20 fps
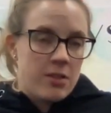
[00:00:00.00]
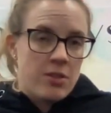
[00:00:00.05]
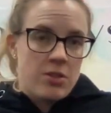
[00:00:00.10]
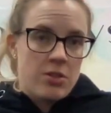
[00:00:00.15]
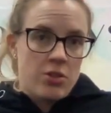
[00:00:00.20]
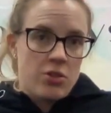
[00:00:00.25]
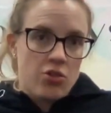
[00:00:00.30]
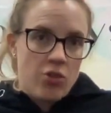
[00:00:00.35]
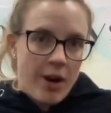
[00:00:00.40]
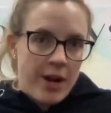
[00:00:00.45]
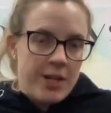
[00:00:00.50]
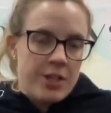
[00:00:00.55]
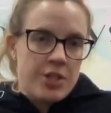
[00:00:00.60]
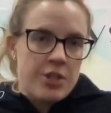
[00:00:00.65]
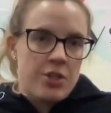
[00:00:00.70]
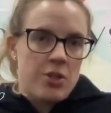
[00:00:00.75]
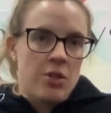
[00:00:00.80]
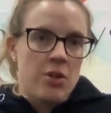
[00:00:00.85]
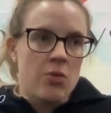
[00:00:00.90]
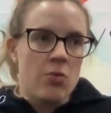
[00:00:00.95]

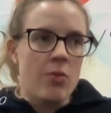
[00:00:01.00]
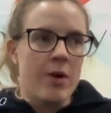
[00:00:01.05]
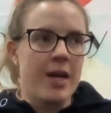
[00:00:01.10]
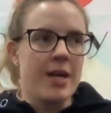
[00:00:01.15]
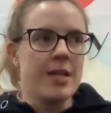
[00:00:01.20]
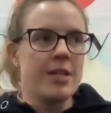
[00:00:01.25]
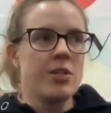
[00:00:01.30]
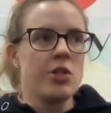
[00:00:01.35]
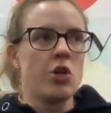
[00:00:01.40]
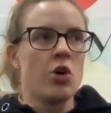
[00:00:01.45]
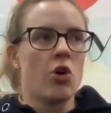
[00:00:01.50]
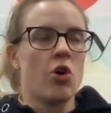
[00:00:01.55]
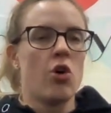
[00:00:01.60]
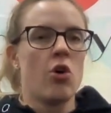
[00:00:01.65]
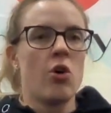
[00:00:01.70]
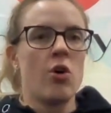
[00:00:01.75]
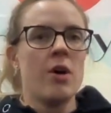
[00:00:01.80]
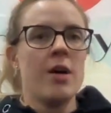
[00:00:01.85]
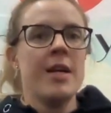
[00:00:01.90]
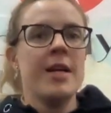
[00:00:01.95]
stretched when
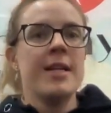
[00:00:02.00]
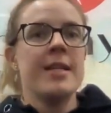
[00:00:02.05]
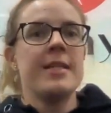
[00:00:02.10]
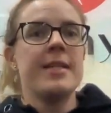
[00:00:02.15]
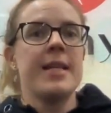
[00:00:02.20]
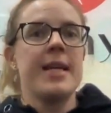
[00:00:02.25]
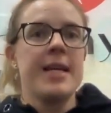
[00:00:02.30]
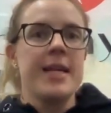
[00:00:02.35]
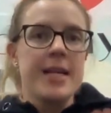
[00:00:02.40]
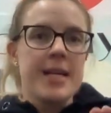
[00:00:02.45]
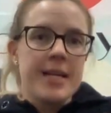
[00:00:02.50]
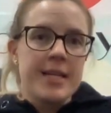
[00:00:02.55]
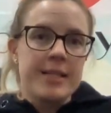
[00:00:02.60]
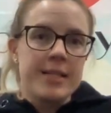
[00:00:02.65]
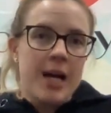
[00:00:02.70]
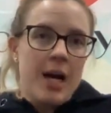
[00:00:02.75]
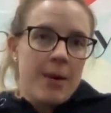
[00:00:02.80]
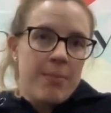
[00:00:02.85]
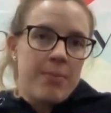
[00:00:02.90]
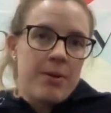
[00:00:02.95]
your knee is
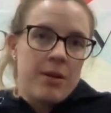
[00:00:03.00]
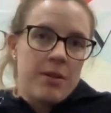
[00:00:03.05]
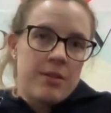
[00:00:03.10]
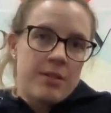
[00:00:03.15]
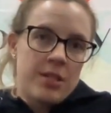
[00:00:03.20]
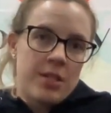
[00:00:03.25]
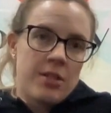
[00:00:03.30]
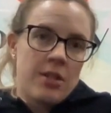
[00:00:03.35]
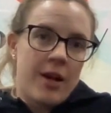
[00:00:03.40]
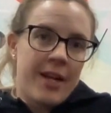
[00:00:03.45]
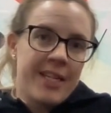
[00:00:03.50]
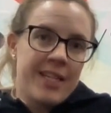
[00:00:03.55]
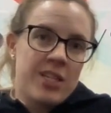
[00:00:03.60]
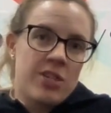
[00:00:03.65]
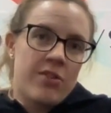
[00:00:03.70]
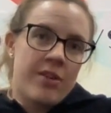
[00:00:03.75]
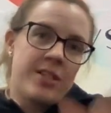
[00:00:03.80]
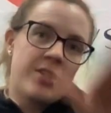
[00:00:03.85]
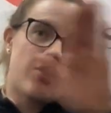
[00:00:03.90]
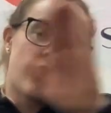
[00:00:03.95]
up to 90
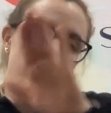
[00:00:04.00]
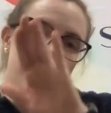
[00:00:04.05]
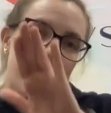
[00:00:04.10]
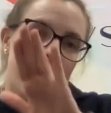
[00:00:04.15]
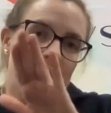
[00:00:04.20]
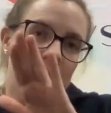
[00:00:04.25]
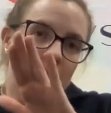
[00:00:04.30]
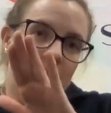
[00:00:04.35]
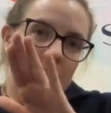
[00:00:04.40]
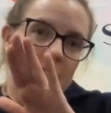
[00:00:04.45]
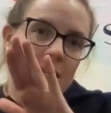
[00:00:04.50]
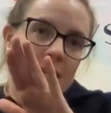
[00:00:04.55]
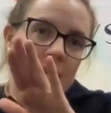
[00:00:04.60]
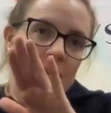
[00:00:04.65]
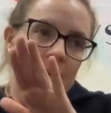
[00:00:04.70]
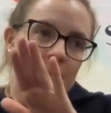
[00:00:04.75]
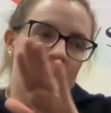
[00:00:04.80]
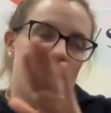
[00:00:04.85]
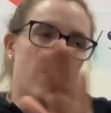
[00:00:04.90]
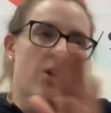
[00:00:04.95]
degrees or above at the
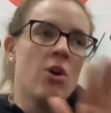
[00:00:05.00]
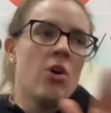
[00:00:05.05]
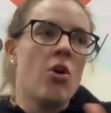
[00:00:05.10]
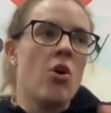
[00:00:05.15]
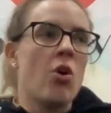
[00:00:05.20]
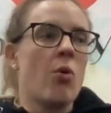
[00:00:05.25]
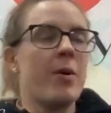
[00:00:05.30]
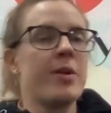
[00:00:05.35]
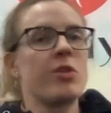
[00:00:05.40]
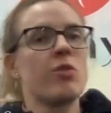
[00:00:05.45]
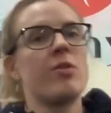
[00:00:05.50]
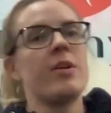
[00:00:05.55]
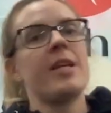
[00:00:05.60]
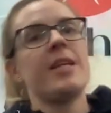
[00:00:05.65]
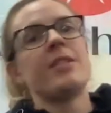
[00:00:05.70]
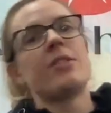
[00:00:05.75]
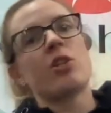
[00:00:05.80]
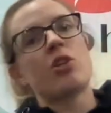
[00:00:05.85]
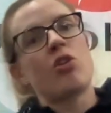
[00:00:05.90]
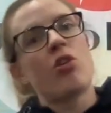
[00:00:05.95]
hip, or when your
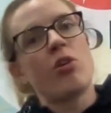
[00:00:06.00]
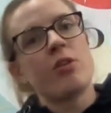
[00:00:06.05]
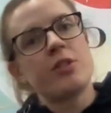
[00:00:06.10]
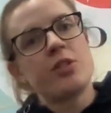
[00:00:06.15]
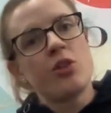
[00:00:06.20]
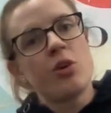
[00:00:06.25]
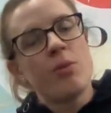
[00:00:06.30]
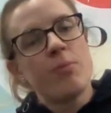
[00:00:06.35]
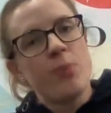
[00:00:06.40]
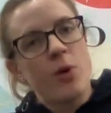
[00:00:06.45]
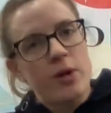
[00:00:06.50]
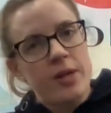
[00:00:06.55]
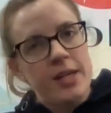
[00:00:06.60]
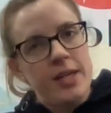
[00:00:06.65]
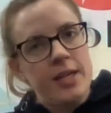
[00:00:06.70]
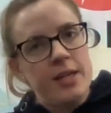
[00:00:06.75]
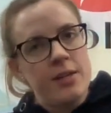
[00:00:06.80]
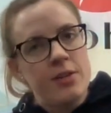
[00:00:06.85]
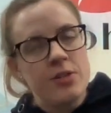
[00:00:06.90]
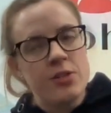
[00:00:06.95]
knees across your
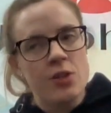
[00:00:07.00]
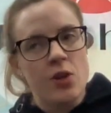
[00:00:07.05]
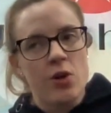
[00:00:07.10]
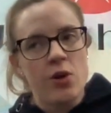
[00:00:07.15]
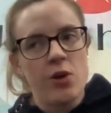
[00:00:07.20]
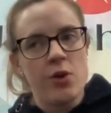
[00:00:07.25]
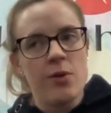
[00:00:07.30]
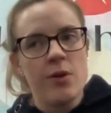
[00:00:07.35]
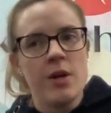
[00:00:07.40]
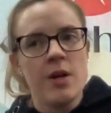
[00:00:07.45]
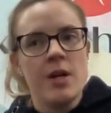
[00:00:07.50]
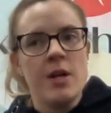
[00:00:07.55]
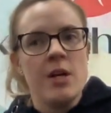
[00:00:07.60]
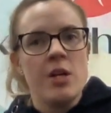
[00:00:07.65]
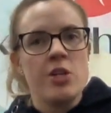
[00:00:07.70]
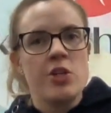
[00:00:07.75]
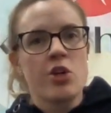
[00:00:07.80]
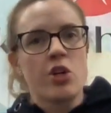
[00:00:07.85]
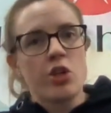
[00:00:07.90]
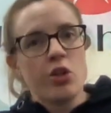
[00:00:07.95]
body. So
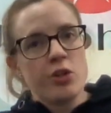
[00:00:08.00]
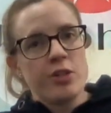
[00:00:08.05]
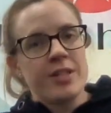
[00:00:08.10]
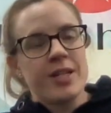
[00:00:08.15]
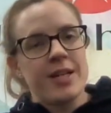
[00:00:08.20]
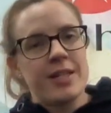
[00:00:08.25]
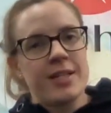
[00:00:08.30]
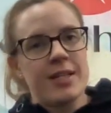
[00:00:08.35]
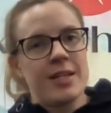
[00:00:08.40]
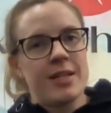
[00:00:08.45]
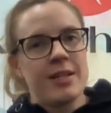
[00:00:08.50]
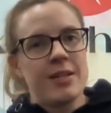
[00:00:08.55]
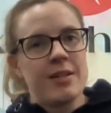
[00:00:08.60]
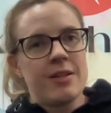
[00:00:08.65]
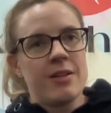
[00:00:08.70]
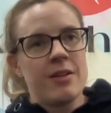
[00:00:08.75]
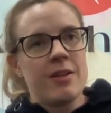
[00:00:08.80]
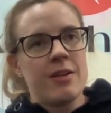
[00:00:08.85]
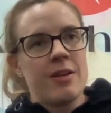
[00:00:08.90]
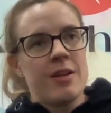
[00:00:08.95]
your glute
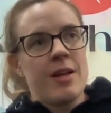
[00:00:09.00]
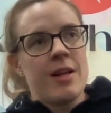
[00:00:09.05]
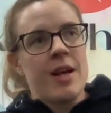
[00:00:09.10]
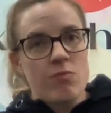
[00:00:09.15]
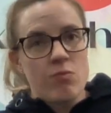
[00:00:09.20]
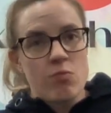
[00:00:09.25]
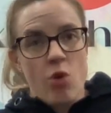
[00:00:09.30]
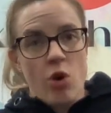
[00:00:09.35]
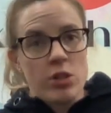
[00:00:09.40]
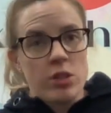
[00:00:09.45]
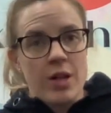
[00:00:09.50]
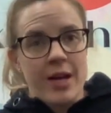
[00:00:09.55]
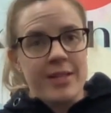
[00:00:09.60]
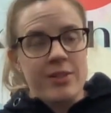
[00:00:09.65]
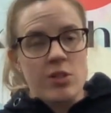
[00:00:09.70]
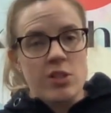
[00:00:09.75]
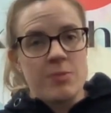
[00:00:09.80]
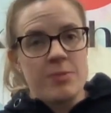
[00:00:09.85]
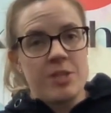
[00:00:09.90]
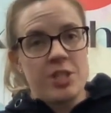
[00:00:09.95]
tendon won't like
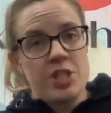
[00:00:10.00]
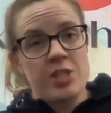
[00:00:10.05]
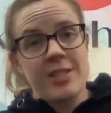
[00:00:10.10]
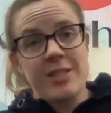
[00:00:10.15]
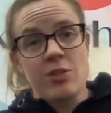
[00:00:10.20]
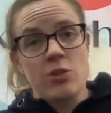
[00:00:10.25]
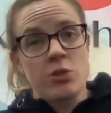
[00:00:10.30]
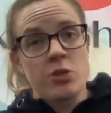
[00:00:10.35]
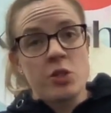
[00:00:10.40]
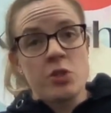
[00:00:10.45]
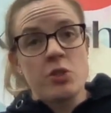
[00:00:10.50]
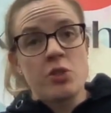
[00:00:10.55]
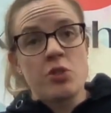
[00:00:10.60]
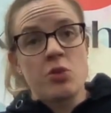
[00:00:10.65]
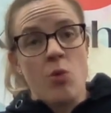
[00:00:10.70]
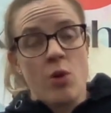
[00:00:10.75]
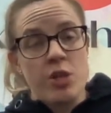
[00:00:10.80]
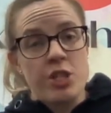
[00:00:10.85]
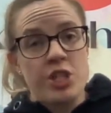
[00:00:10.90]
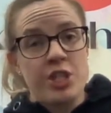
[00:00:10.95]
those positions. It's also
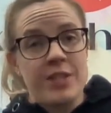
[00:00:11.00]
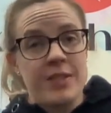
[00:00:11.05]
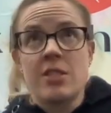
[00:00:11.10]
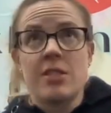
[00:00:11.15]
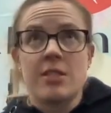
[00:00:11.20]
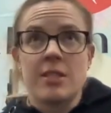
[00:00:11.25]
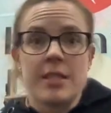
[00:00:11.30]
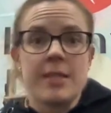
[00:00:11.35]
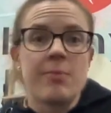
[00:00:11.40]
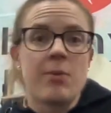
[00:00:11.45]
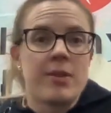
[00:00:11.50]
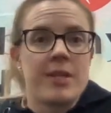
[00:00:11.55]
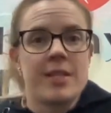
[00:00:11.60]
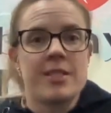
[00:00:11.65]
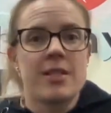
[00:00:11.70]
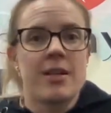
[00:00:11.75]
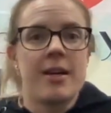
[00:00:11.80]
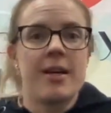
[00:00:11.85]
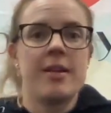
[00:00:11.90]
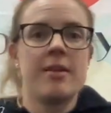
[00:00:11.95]
squashed to sleep on that
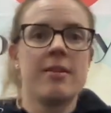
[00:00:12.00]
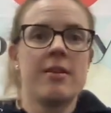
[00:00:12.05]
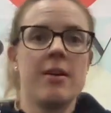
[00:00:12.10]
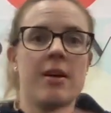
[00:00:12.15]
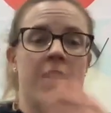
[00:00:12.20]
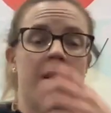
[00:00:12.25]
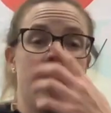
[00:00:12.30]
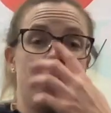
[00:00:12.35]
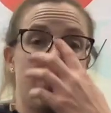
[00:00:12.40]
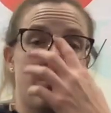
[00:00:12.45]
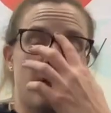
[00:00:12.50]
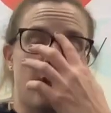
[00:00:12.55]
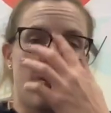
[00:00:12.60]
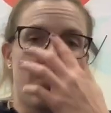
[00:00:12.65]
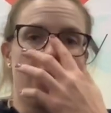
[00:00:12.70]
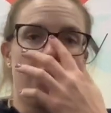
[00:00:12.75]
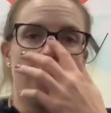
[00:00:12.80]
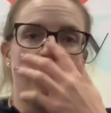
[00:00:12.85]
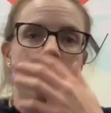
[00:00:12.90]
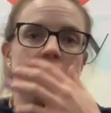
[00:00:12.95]
side.
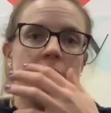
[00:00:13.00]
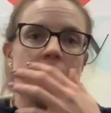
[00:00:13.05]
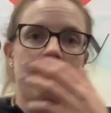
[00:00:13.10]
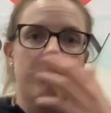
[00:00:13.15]
So